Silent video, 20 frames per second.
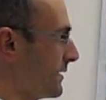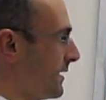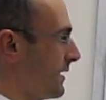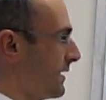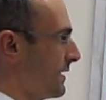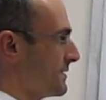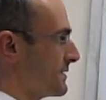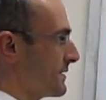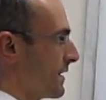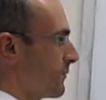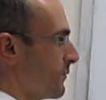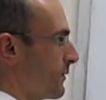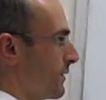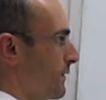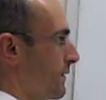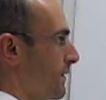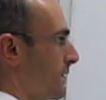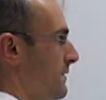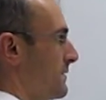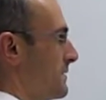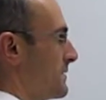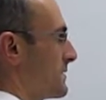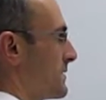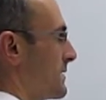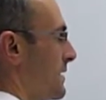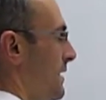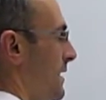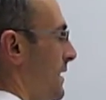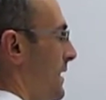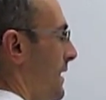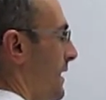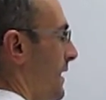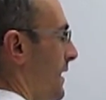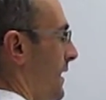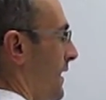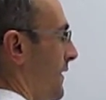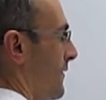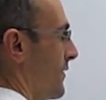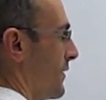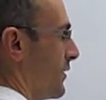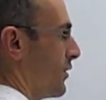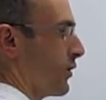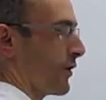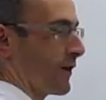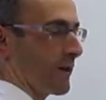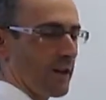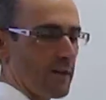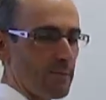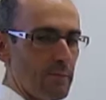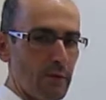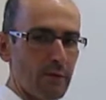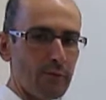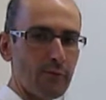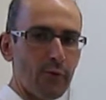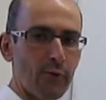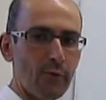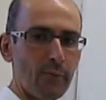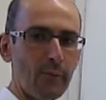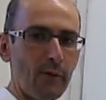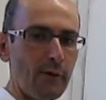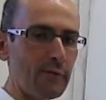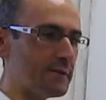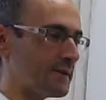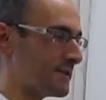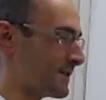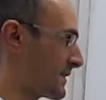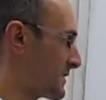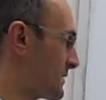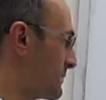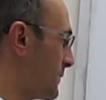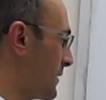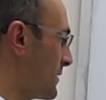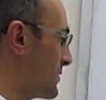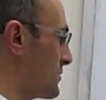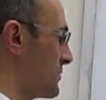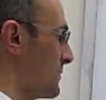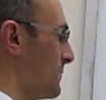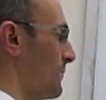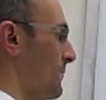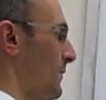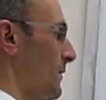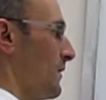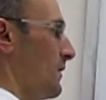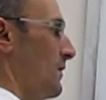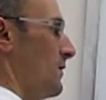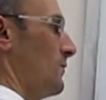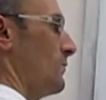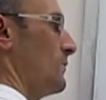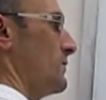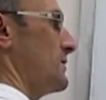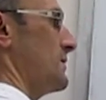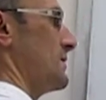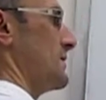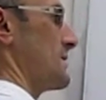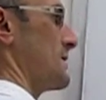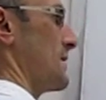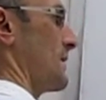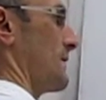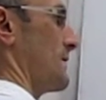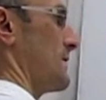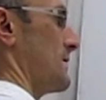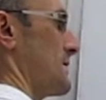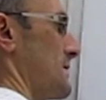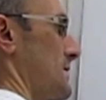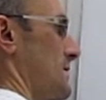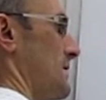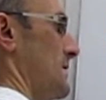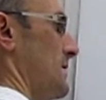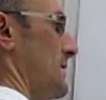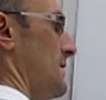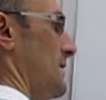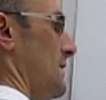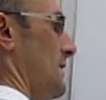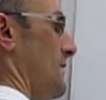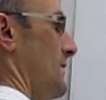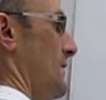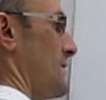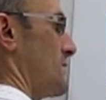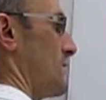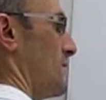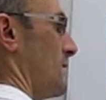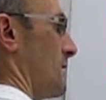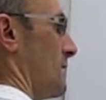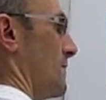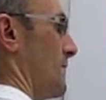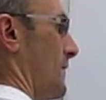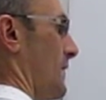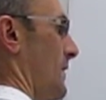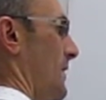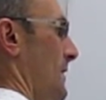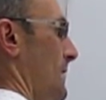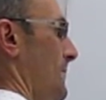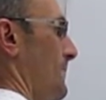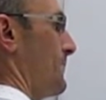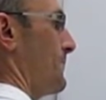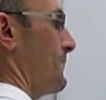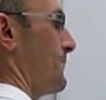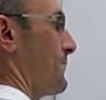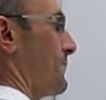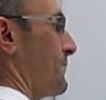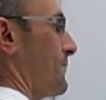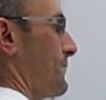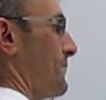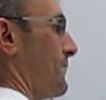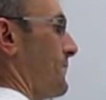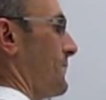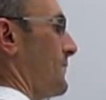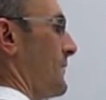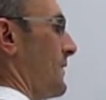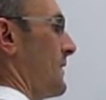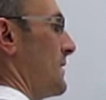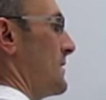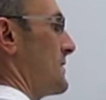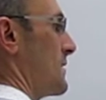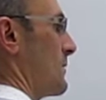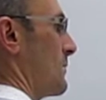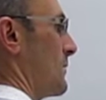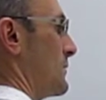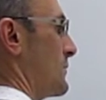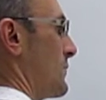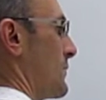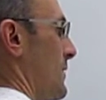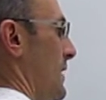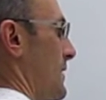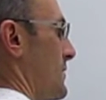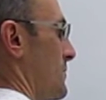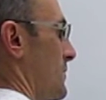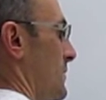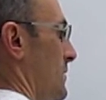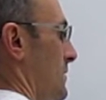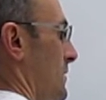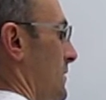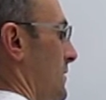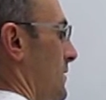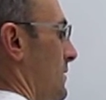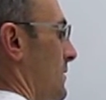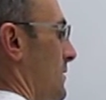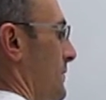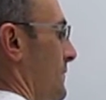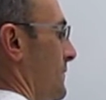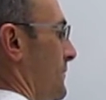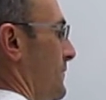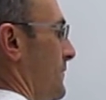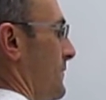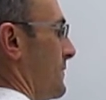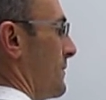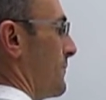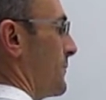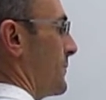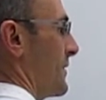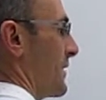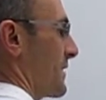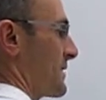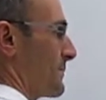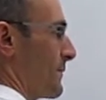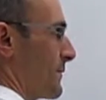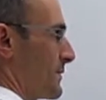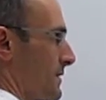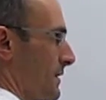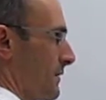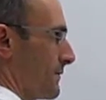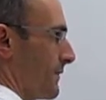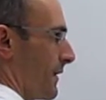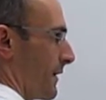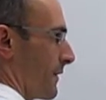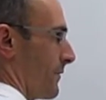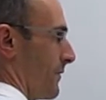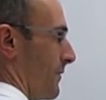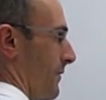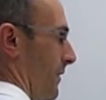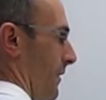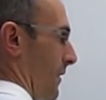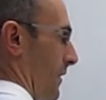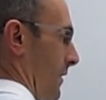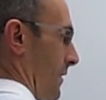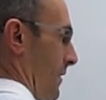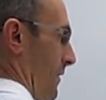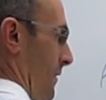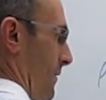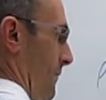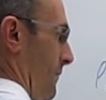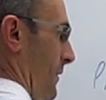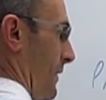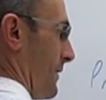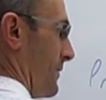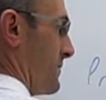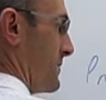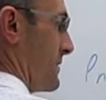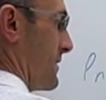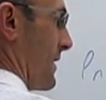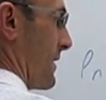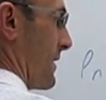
uh, start with is uh, the logarithmic form of this expression, which is like this. Natural log of k is equal to the natural log of the pre-exponential factor minus the